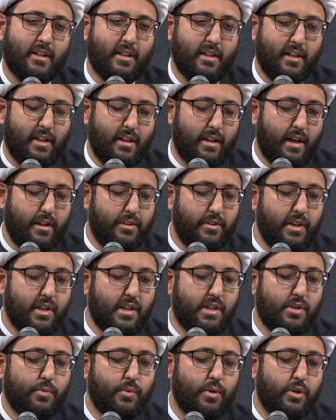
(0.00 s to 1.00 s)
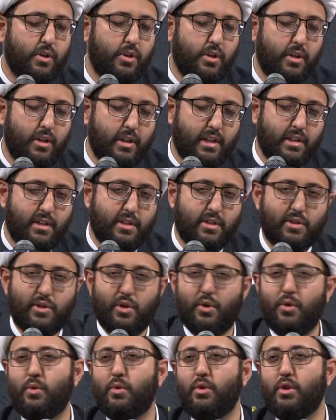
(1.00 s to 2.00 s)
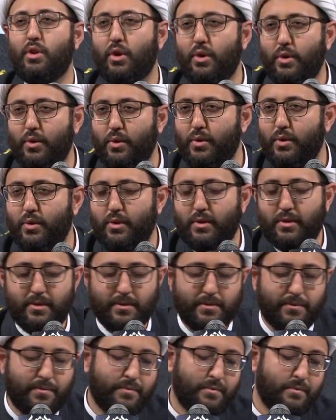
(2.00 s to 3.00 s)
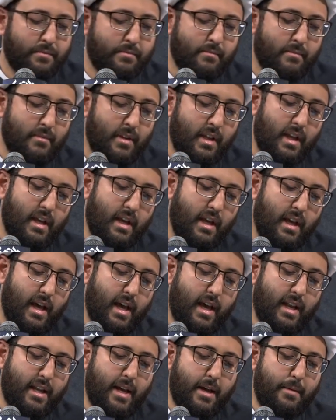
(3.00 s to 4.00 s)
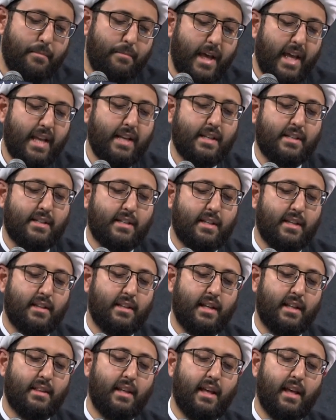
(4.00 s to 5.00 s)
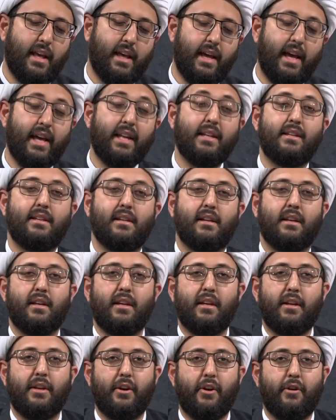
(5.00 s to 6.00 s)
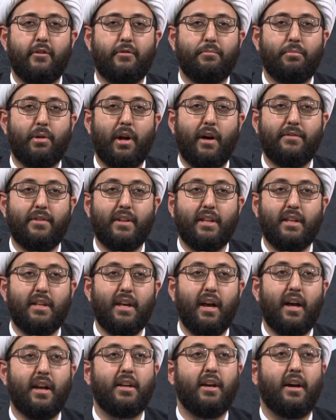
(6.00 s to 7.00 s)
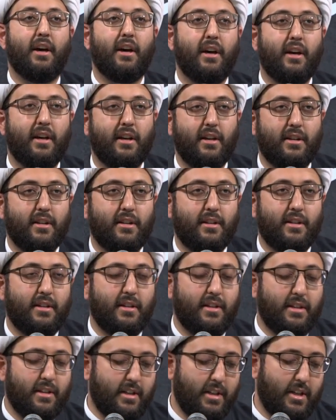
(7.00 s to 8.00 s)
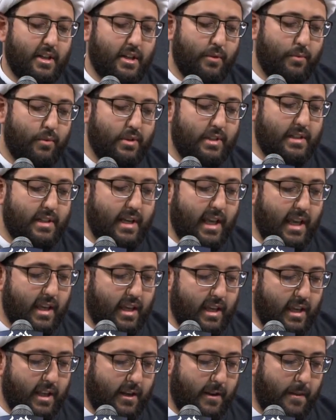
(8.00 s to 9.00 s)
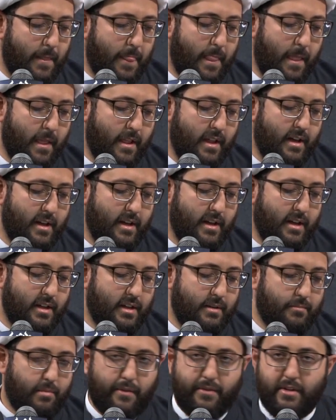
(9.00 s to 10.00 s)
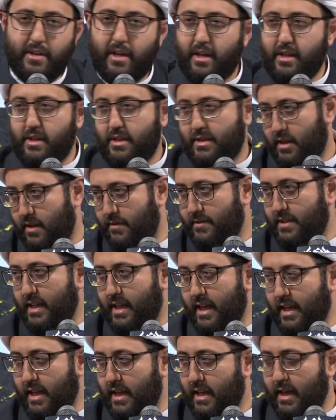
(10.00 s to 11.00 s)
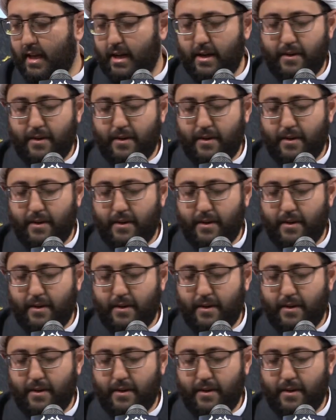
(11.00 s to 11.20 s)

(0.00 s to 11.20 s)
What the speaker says: that this world is so low and abased that the head of Prophet Yahya was taken, Prophet Yahya, son of Zakaria,